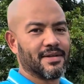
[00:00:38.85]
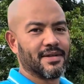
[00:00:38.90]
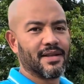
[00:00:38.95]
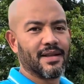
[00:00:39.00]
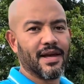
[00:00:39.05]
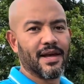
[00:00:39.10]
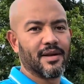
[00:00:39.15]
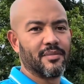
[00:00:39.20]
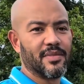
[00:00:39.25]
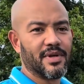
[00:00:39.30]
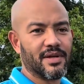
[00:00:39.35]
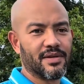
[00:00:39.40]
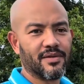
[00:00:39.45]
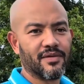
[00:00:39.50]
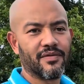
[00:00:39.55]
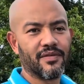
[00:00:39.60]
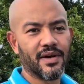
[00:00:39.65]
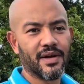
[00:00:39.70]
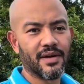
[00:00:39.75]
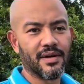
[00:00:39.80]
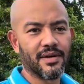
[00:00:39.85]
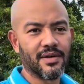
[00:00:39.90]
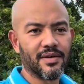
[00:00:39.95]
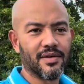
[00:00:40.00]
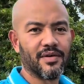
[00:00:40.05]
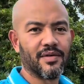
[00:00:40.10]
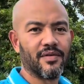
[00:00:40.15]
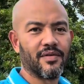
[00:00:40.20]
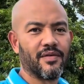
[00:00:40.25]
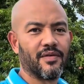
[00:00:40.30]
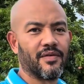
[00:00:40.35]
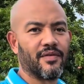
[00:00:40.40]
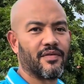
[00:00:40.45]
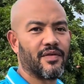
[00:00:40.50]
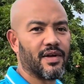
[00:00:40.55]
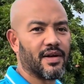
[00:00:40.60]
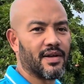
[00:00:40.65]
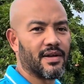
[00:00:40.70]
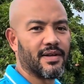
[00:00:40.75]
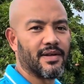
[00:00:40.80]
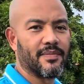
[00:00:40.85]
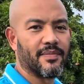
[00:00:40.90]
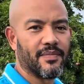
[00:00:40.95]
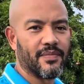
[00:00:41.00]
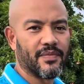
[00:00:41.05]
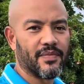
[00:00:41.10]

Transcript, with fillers: the light bill to follow follow them.